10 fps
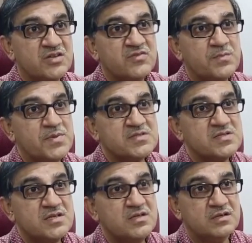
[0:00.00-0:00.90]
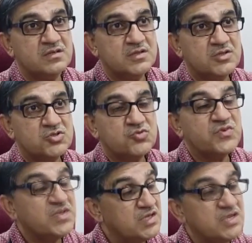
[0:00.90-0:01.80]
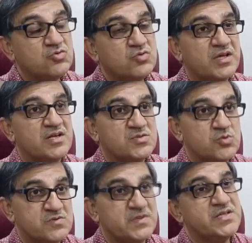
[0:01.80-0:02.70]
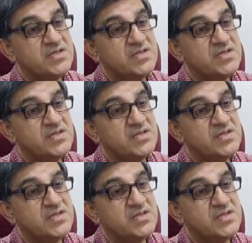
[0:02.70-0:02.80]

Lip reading: and every person here. So we need to take responsibility.